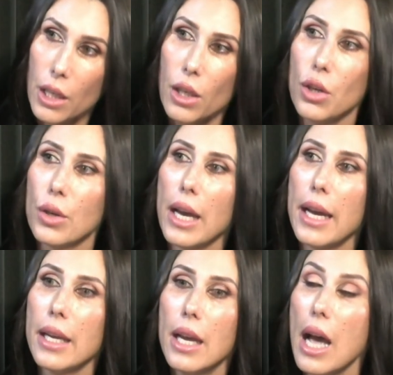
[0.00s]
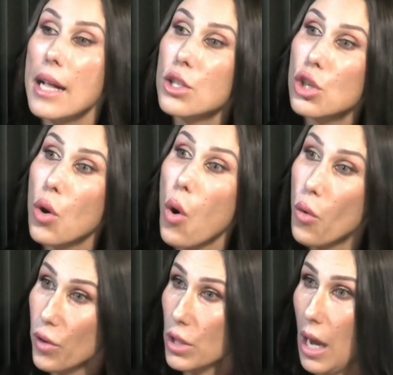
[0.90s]
Okay? And so
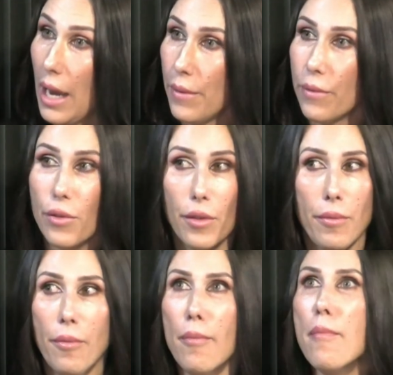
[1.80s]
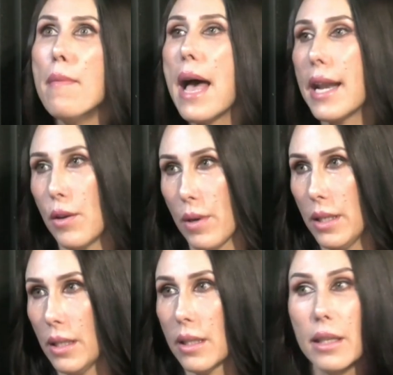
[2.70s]
over time, for many
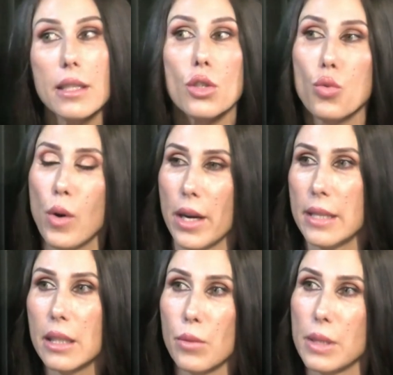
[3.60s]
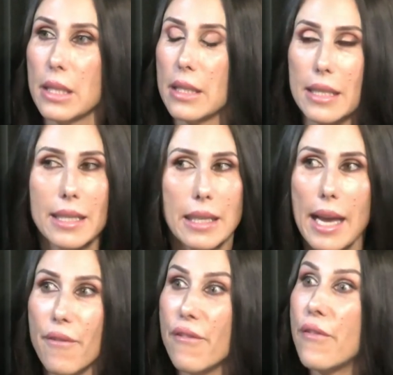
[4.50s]
reasons, and this is where insulin resistance can
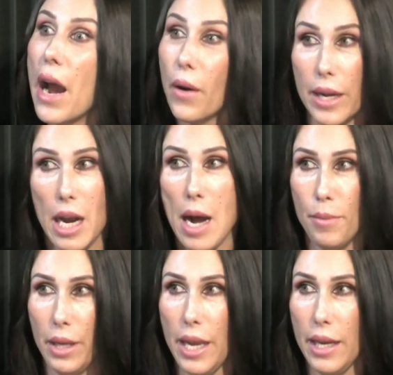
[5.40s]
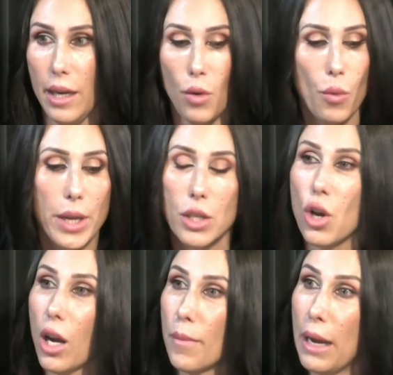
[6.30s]
get very complicated. We can
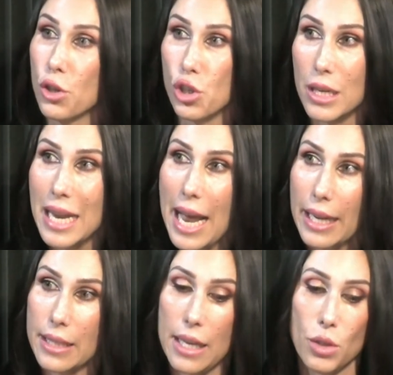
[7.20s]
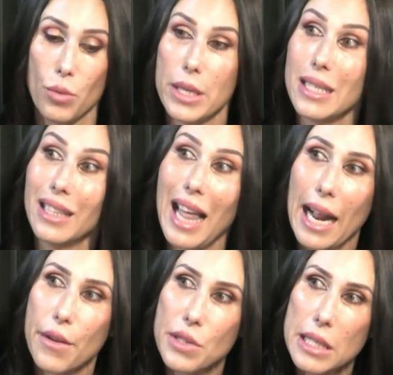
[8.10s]
talk about genetics as a reason,
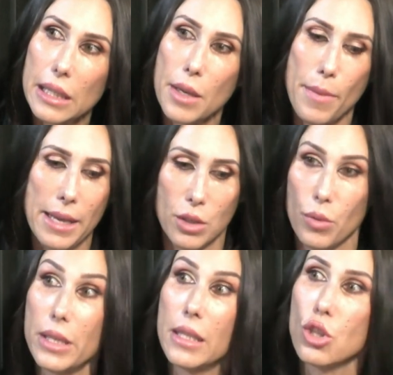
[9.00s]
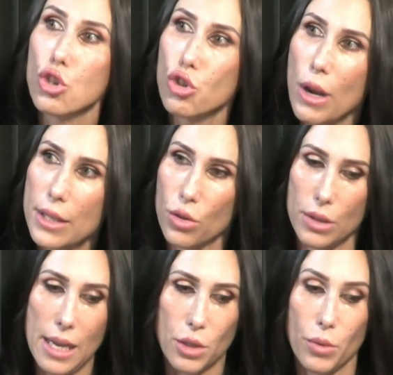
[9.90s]
lack of sleep as a reason,
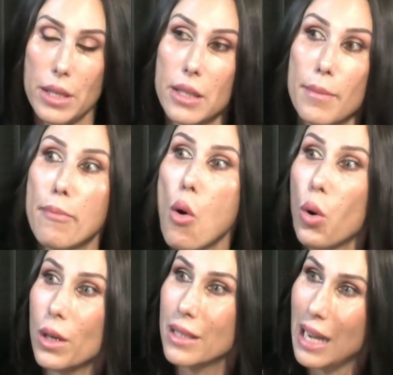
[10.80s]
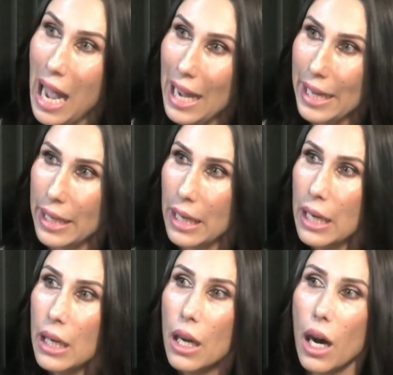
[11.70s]
stressors as a reason, poor diet,
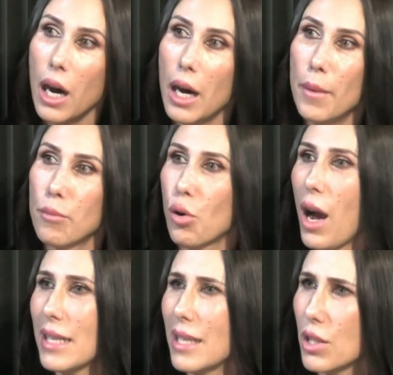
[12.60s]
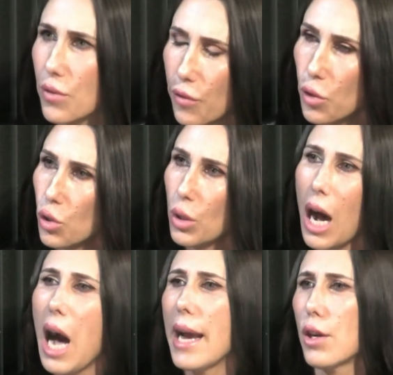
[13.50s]
processed food,
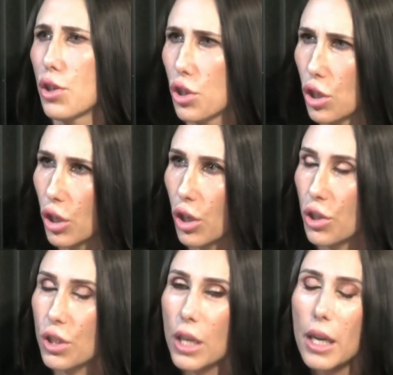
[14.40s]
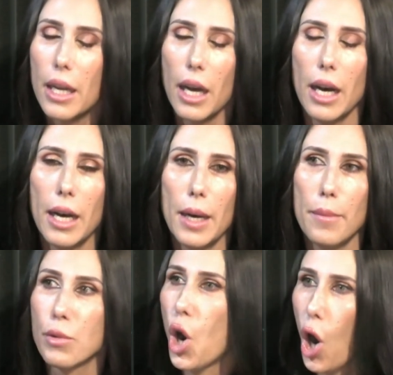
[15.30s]
higher sugars,
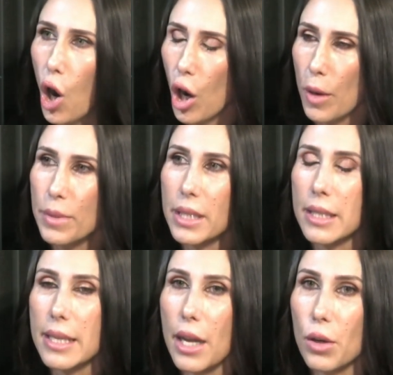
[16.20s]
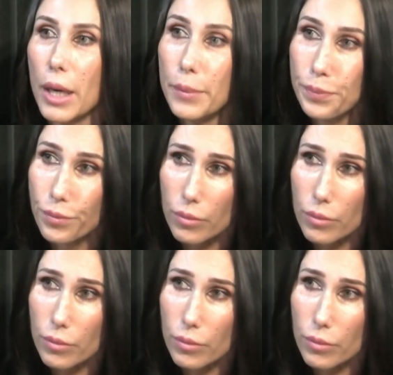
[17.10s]
carbs, etc.